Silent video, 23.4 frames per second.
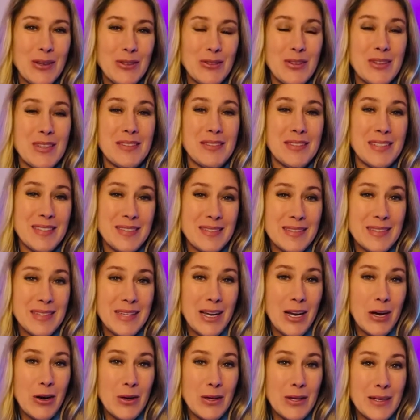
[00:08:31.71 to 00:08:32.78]
to the DC
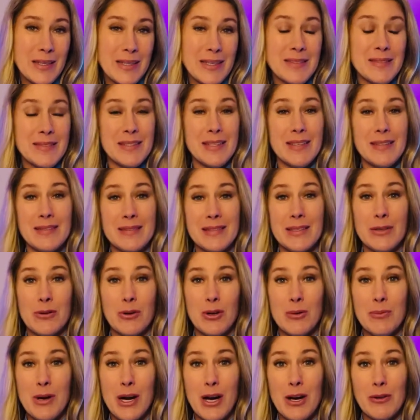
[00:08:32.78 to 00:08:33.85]
area in DC or
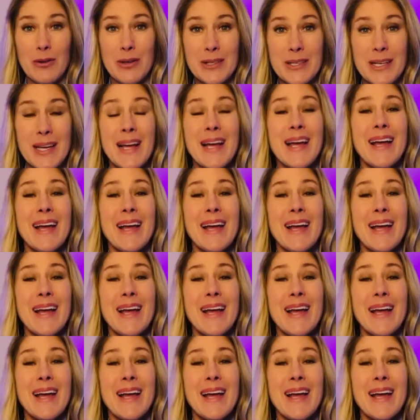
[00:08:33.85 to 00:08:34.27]
Maryland,